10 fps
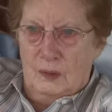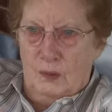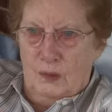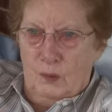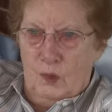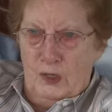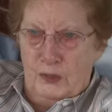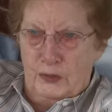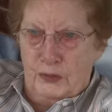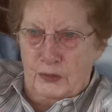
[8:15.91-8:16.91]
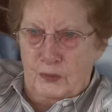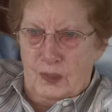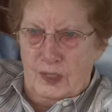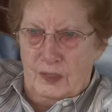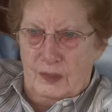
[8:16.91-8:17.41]
on Water
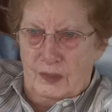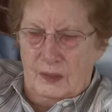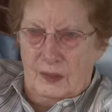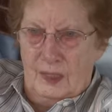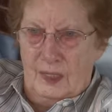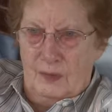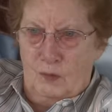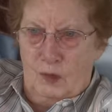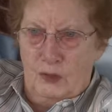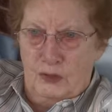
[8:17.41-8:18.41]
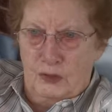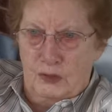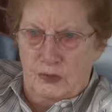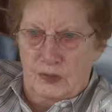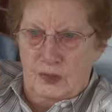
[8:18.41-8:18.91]
Street that had
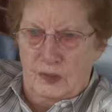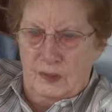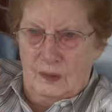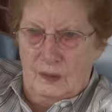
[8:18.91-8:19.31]
roaches.